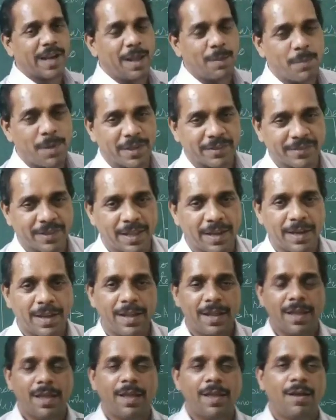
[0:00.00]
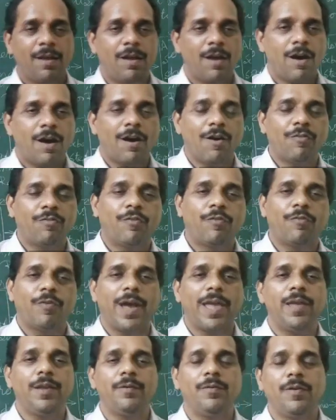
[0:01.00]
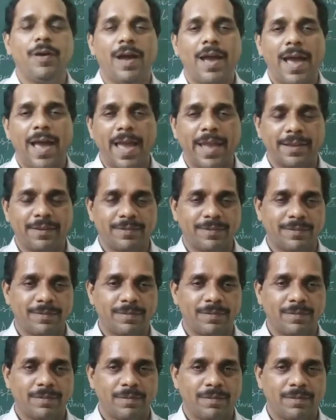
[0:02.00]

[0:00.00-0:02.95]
dramas are of 5 acts.